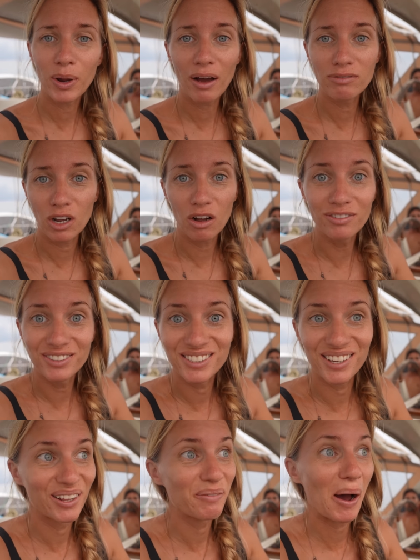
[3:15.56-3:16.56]
we have dolphins
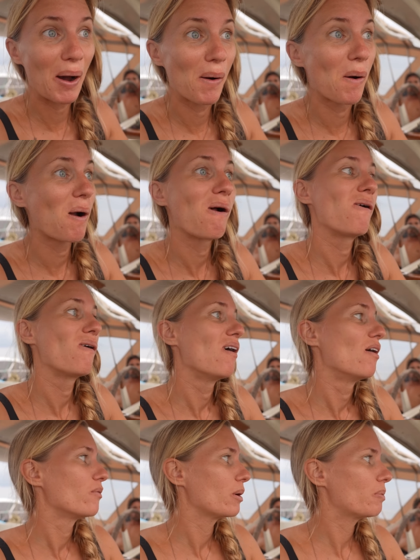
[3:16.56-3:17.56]
on the bow.
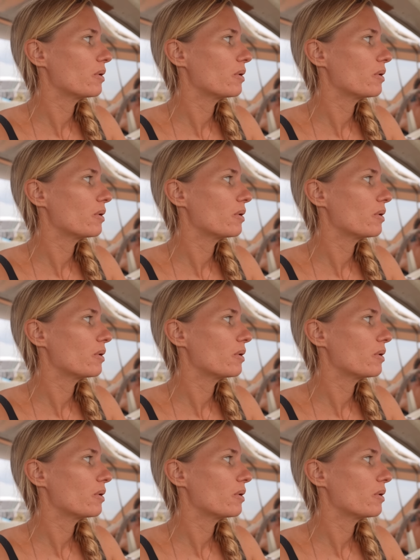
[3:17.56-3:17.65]
We